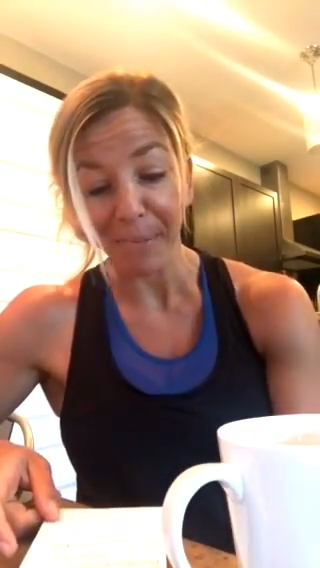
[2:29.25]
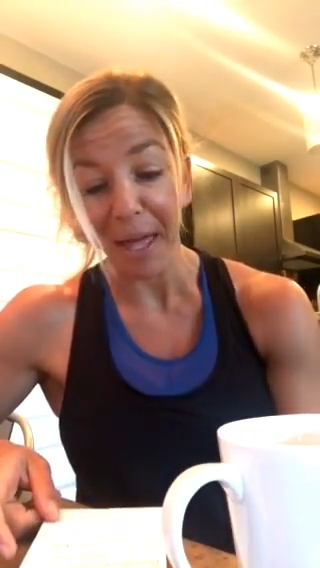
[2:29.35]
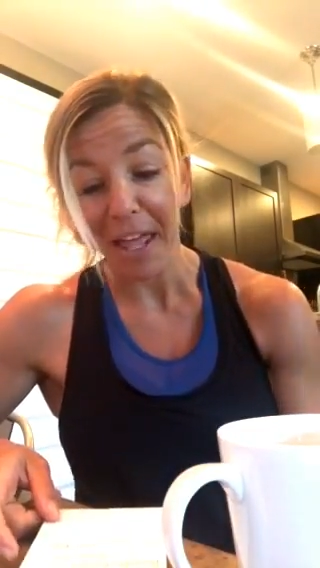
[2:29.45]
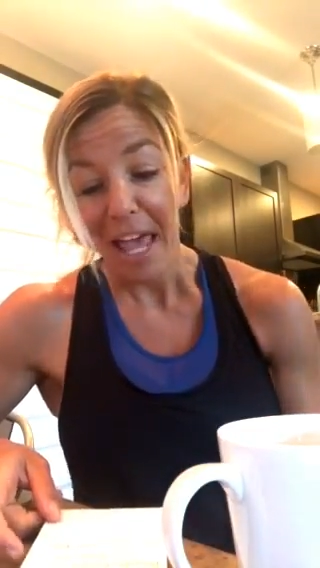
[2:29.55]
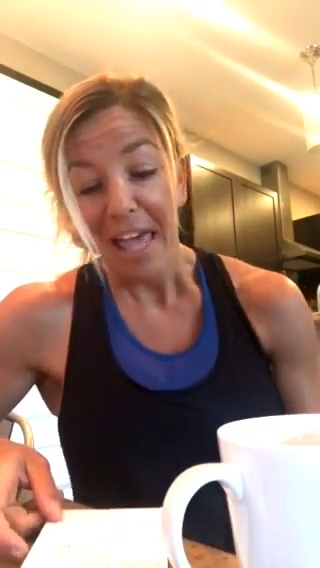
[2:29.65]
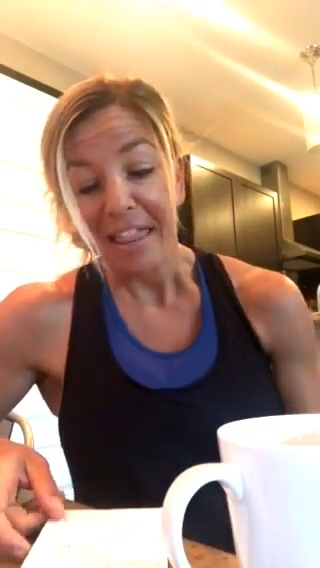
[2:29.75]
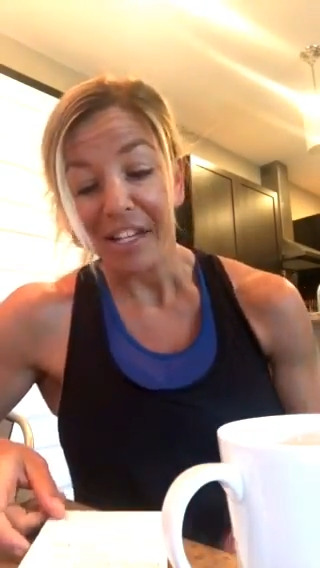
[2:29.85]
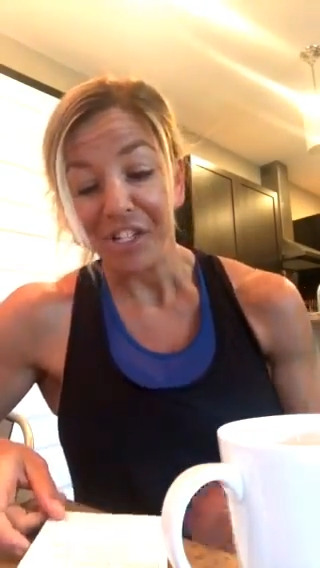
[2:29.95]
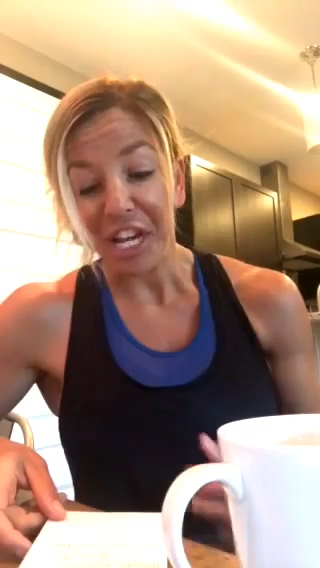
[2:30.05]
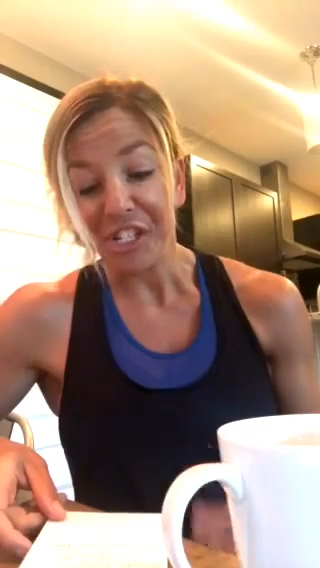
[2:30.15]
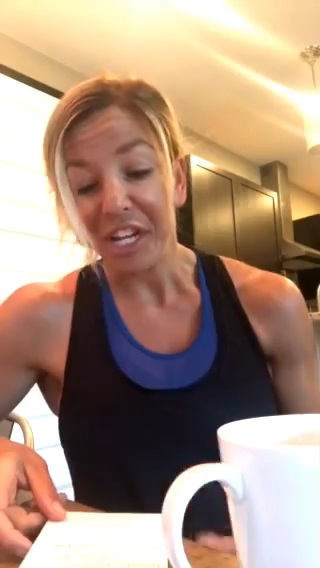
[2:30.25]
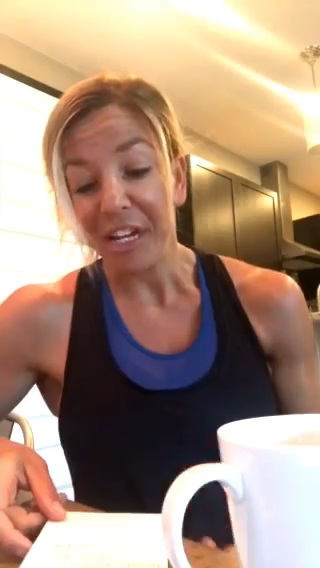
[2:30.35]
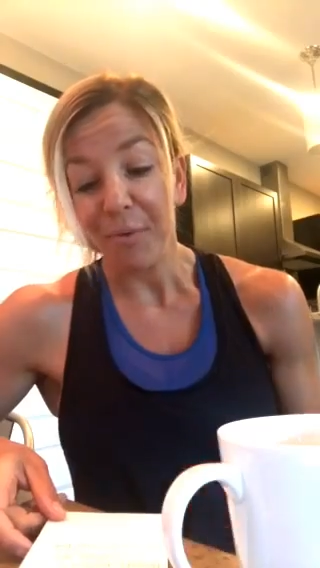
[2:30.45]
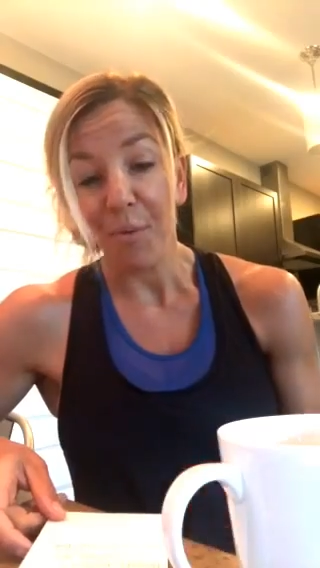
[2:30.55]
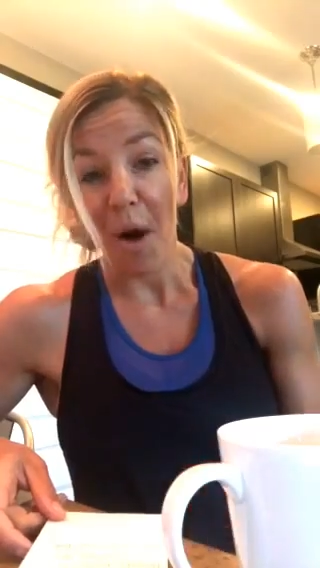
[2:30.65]
But the
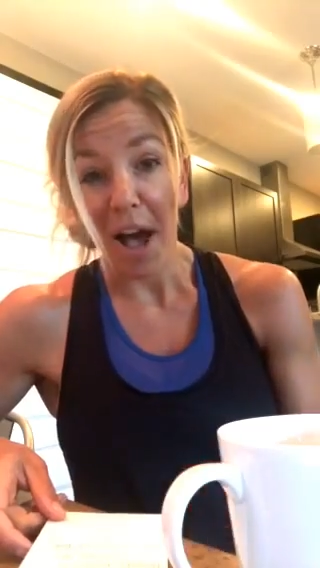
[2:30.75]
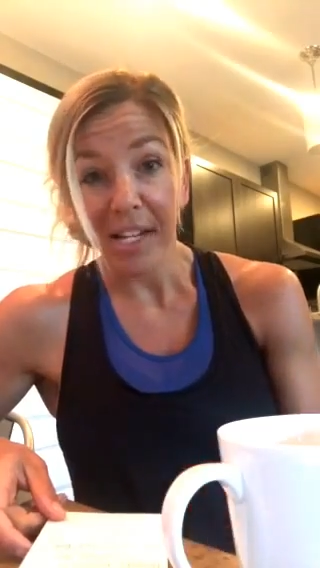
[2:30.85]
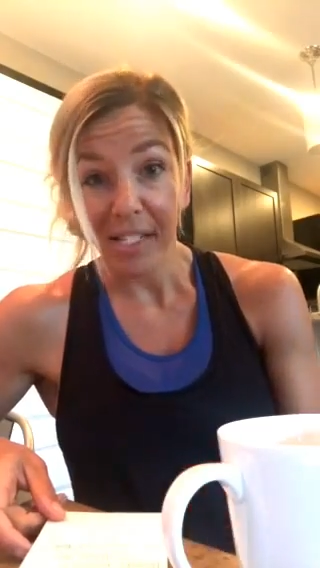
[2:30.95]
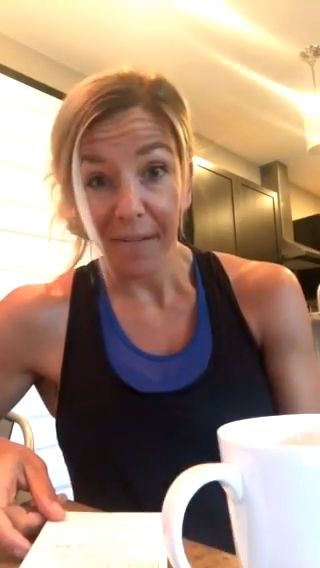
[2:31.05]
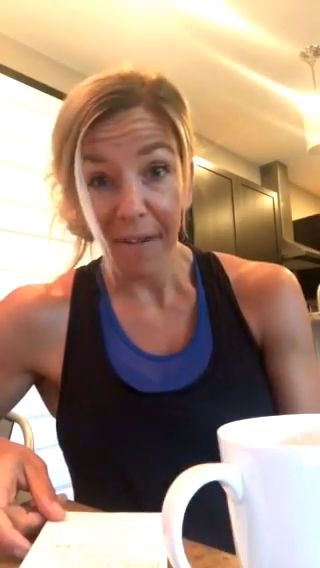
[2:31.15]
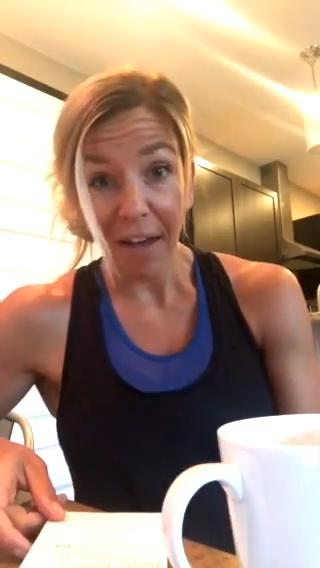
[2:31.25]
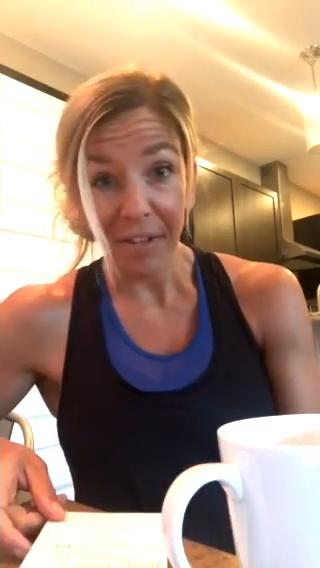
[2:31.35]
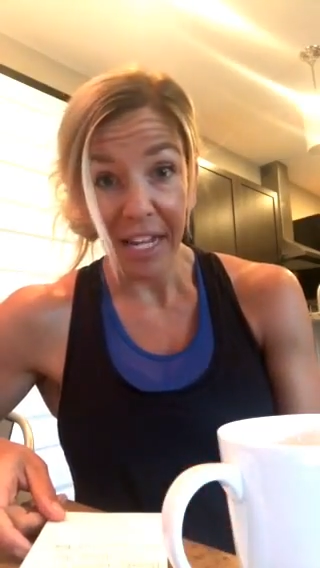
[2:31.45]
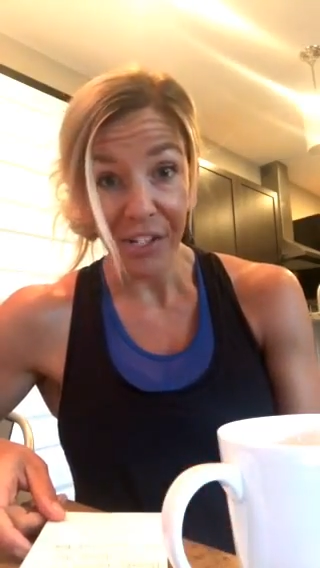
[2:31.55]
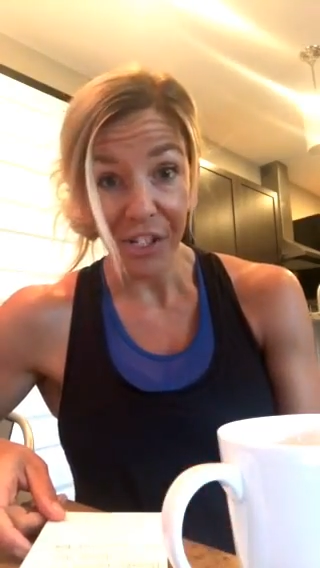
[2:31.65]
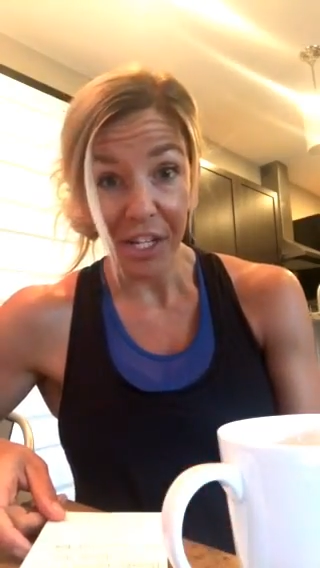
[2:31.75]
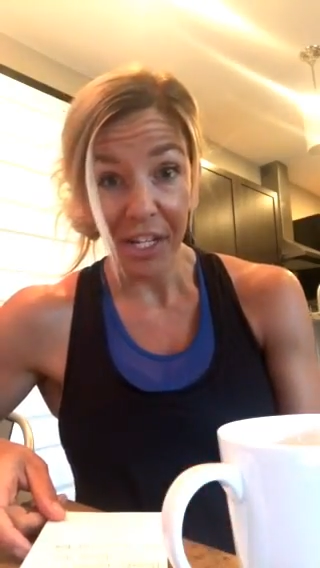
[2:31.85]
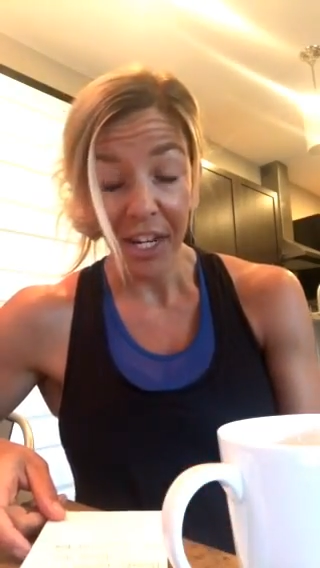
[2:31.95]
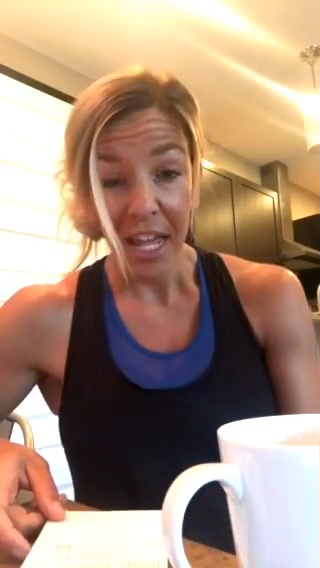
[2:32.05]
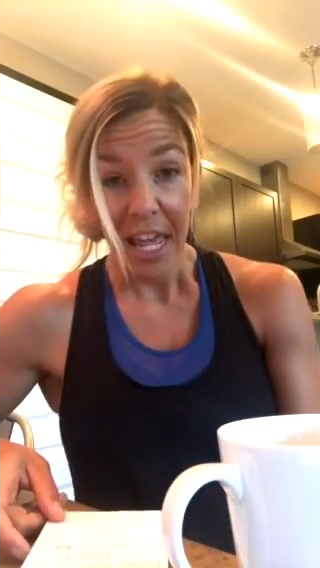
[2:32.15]
JJ Watt
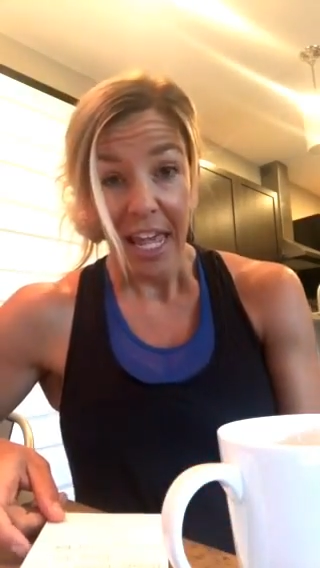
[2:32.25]
Foundation